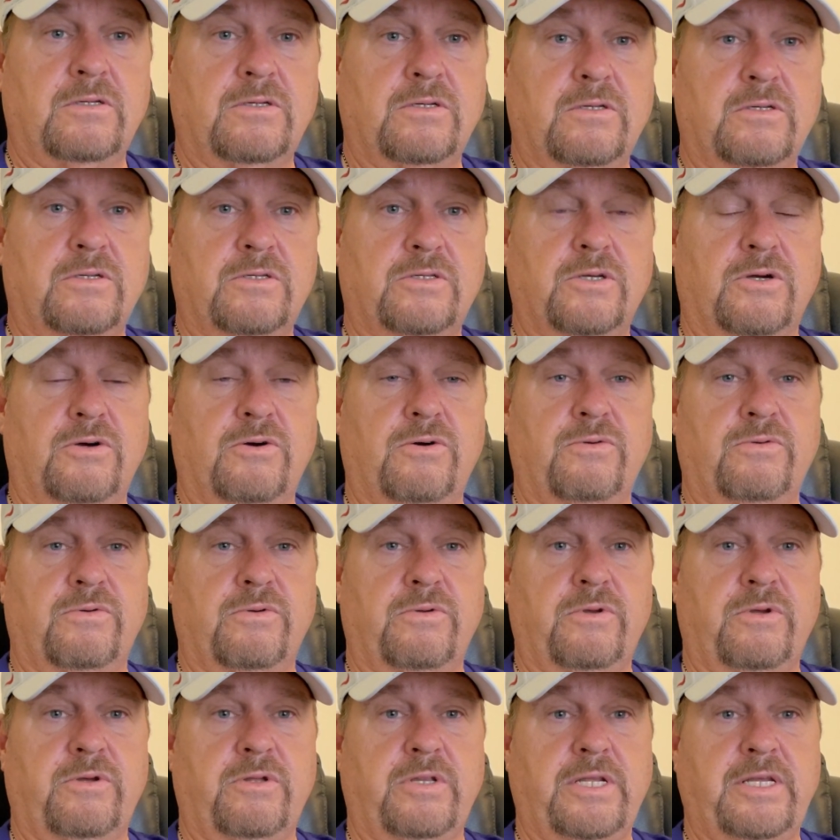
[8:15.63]
So
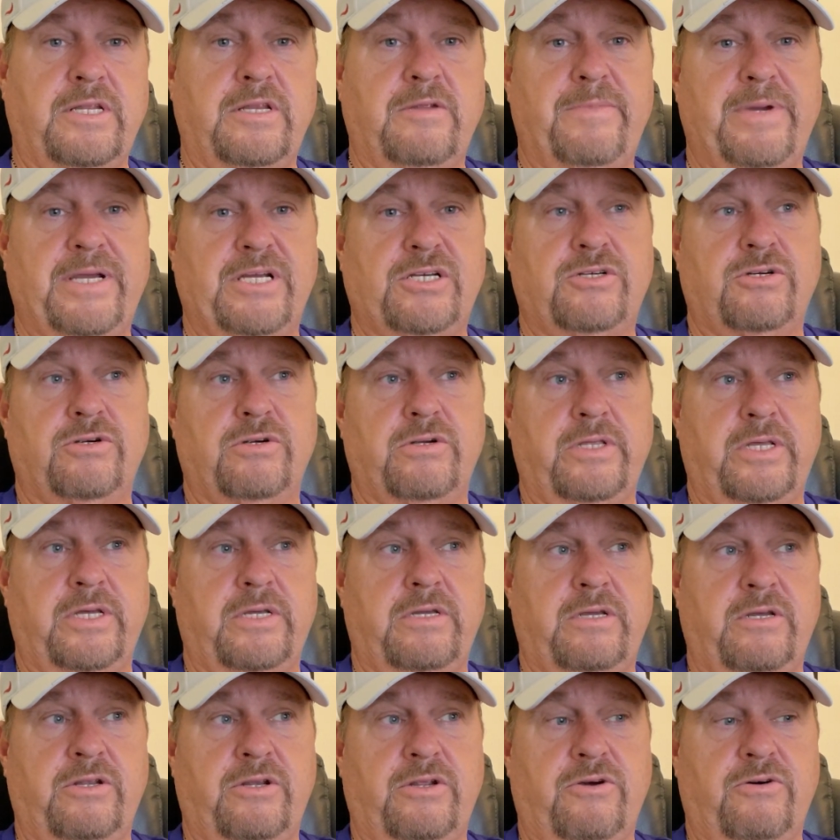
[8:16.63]
you need to make sure that,
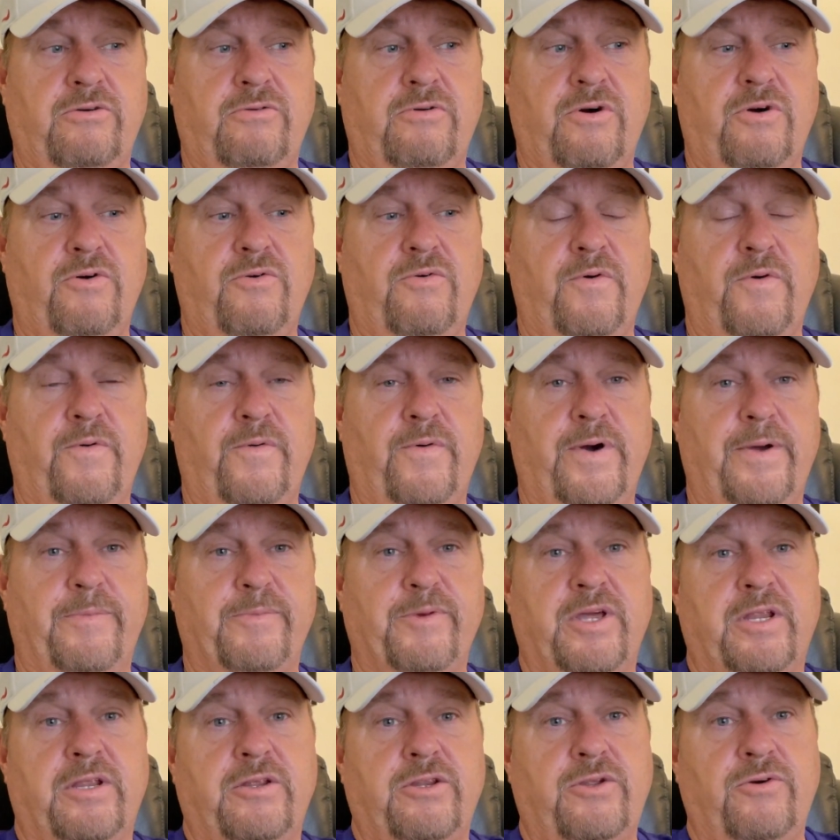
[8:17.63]
I'm
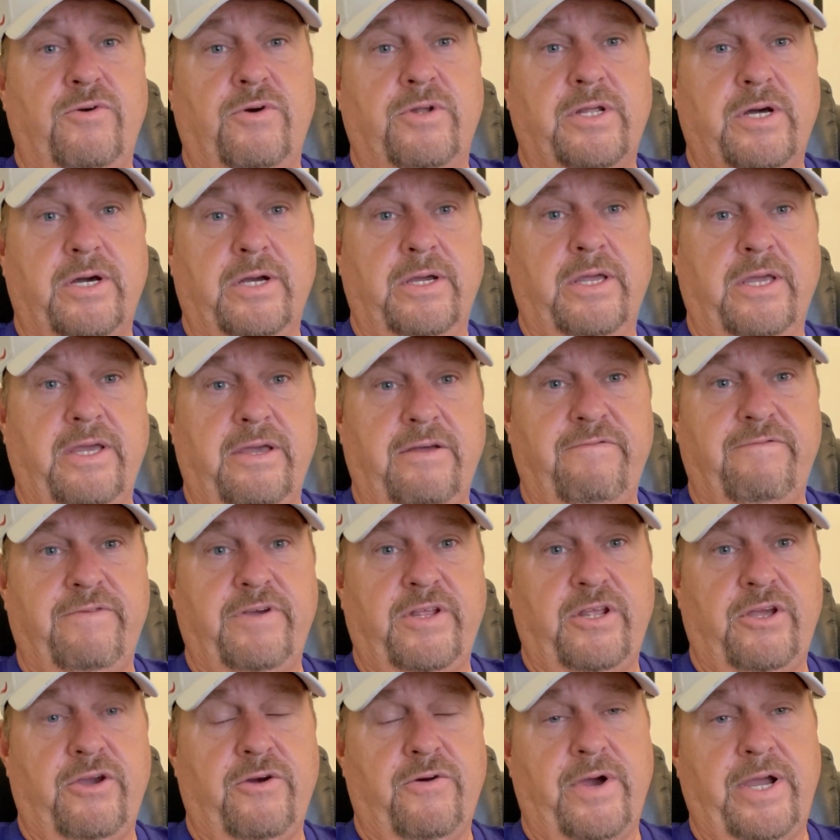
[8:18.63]
going to do a talking head video.